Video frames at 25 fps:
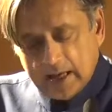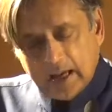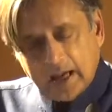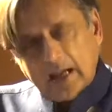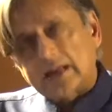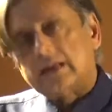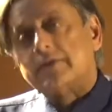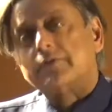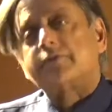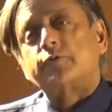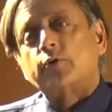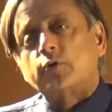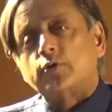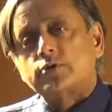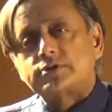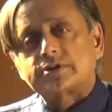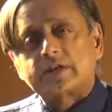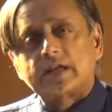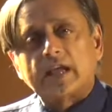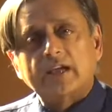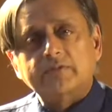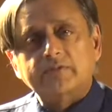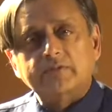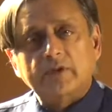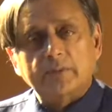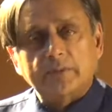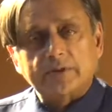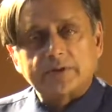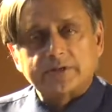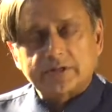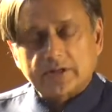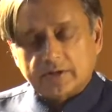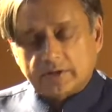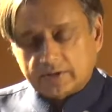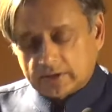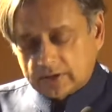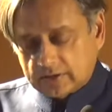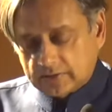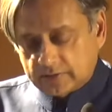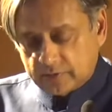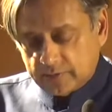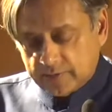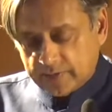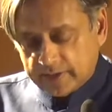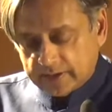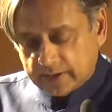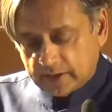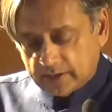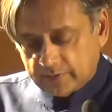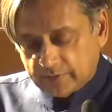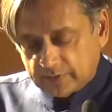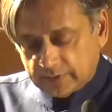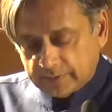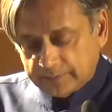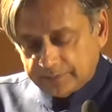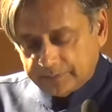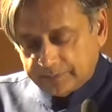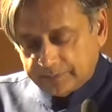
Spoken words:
and of course gave me material for my novel.